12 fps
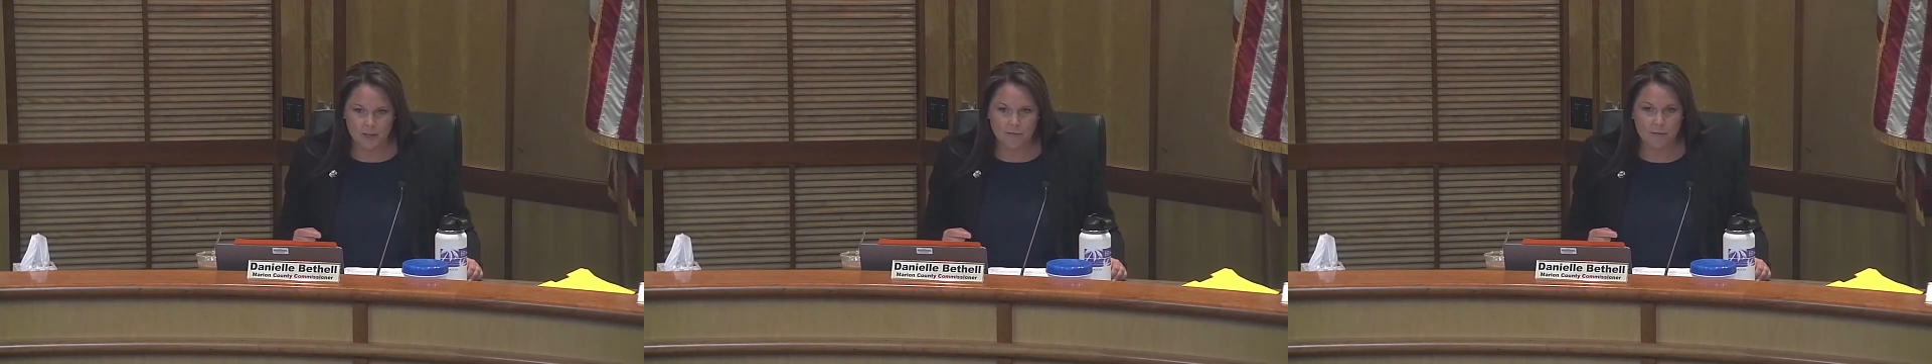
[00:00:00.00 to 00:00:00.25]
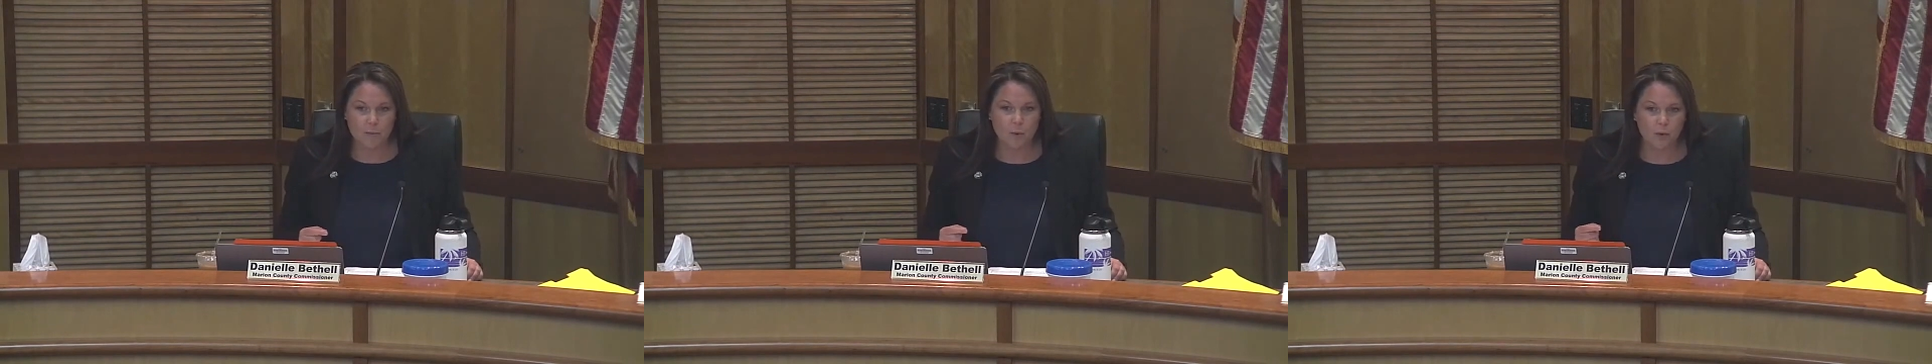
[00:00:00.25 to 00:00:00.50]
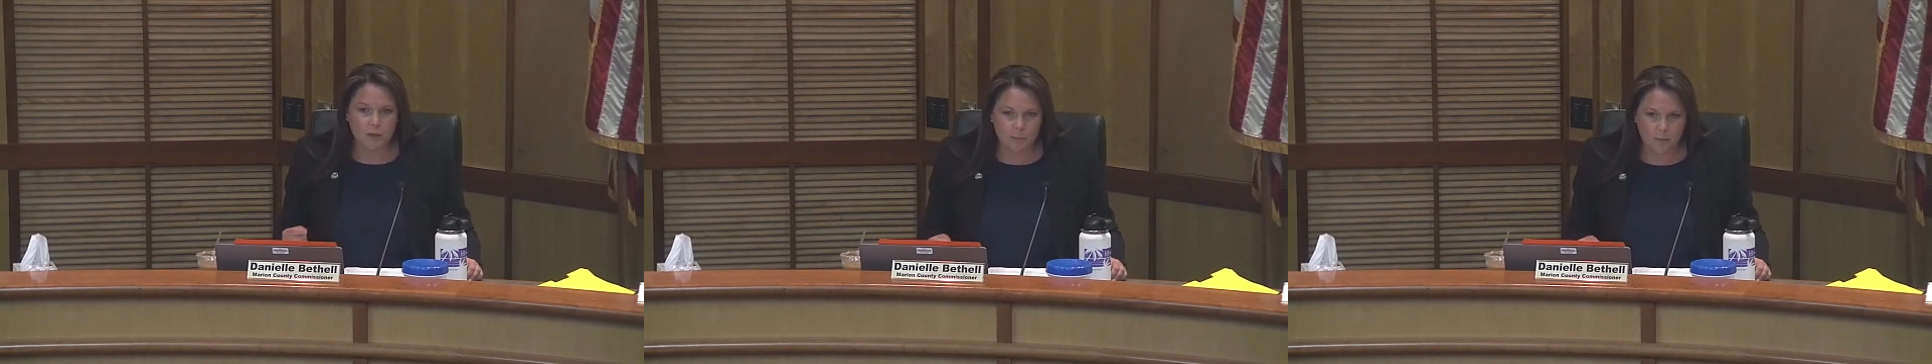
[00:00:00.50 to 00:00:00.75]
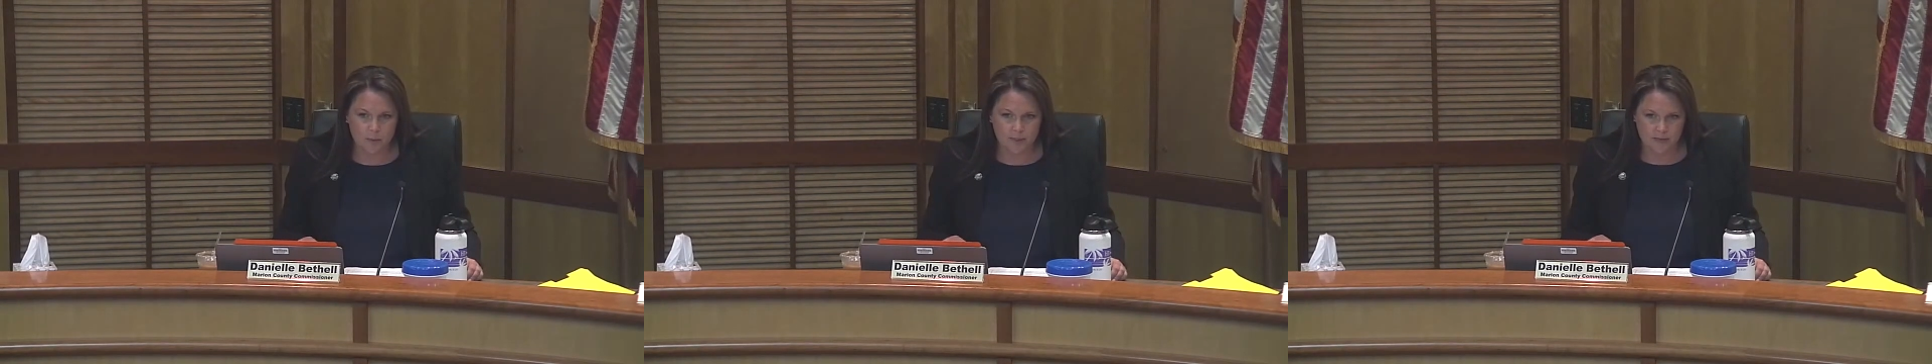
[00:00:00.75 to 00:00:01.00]
We have
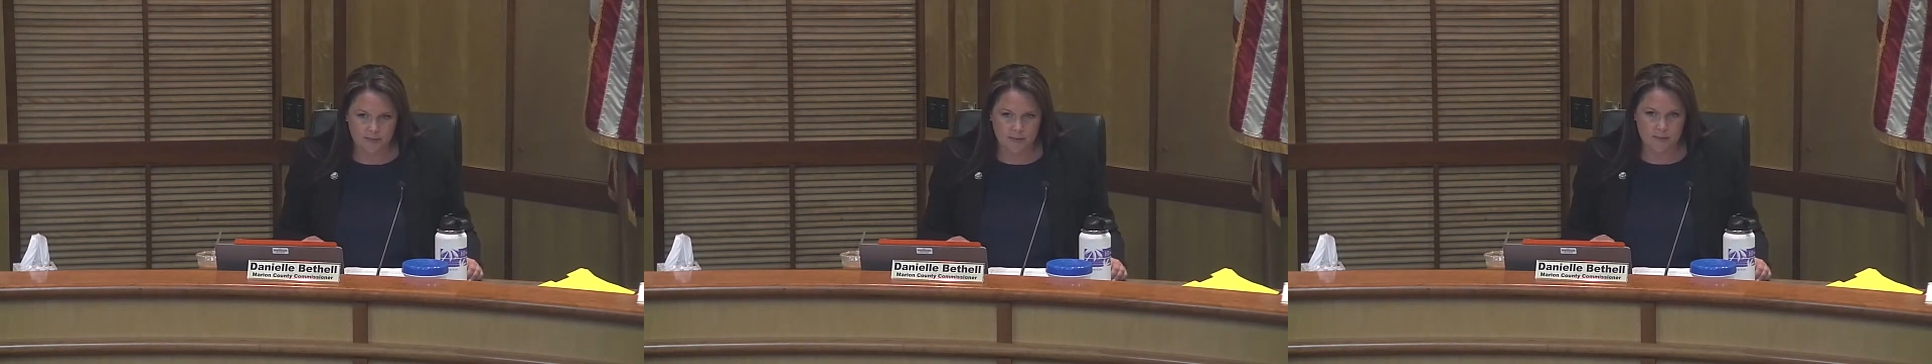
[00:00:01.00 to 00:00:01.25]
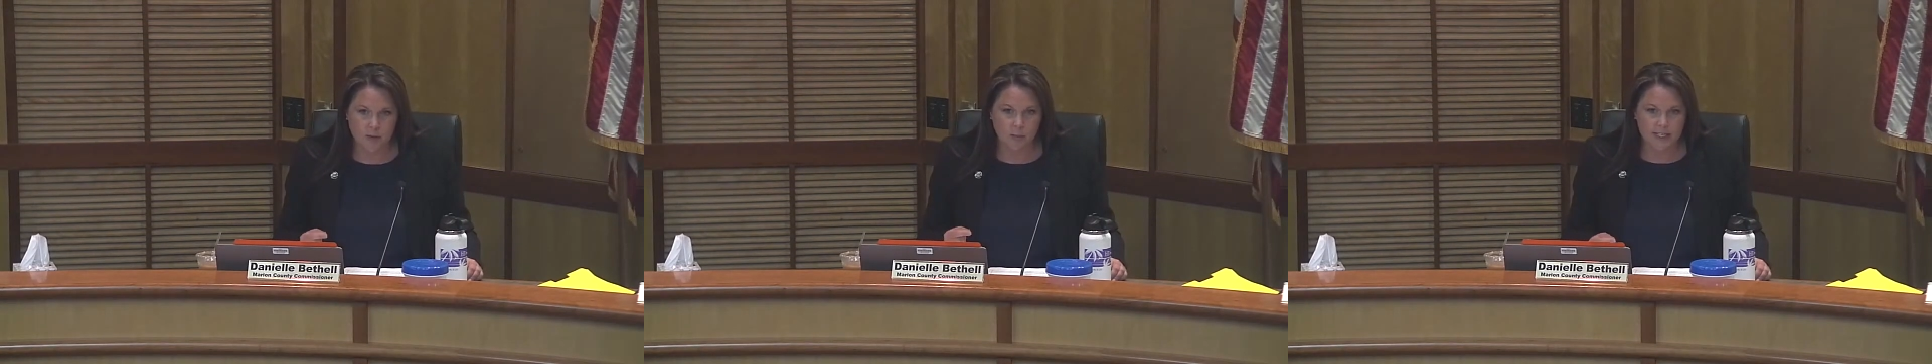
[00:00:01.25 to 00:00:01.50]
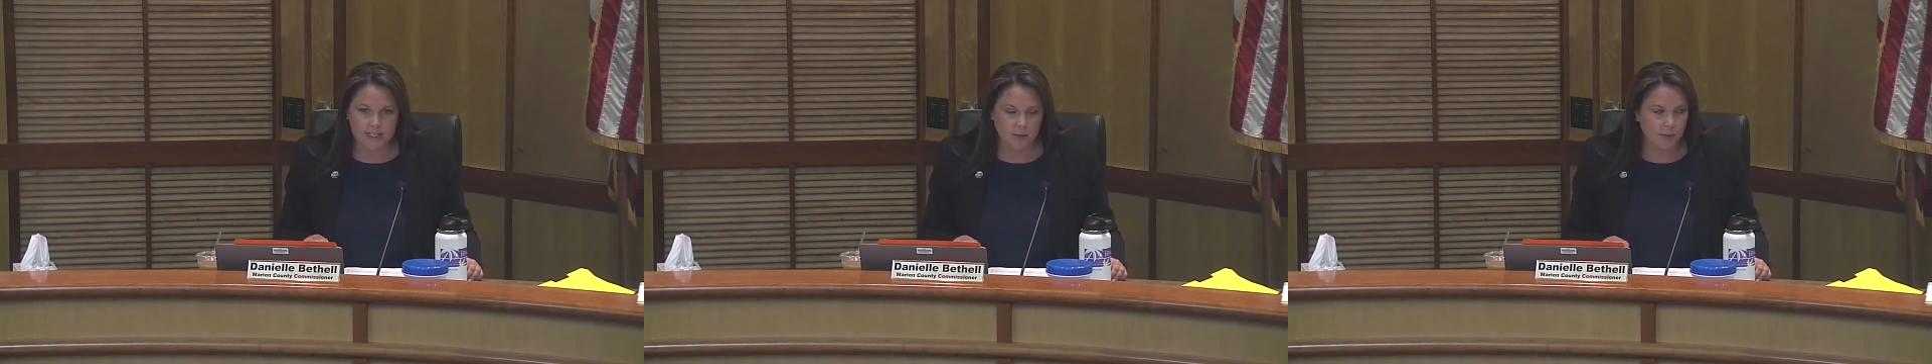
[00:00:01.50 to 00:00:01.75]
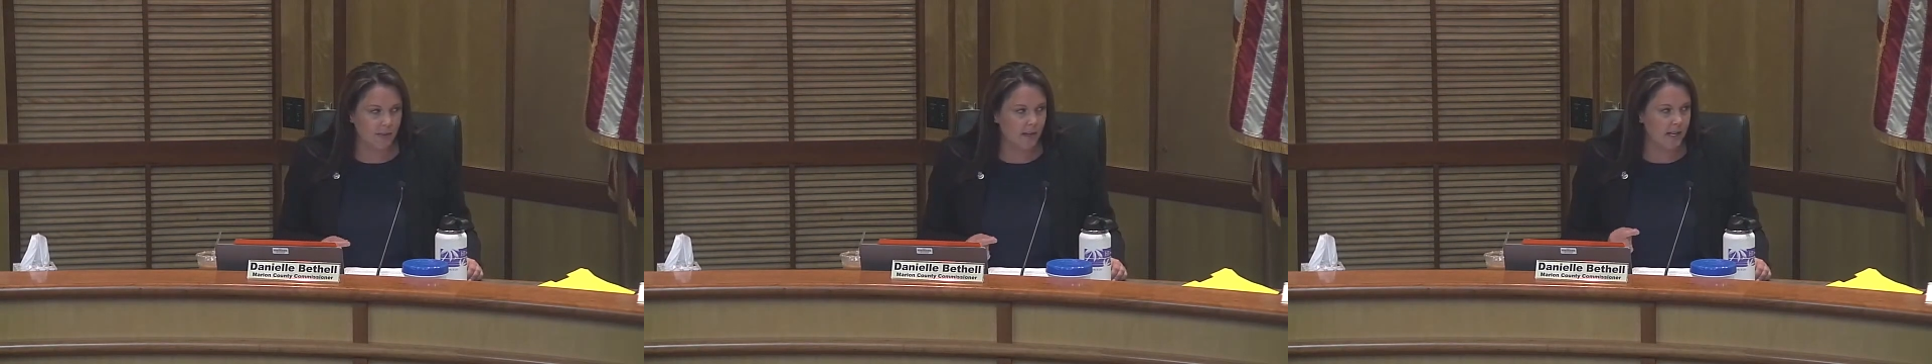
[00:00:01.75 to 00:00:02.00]
multiples of them that we deal with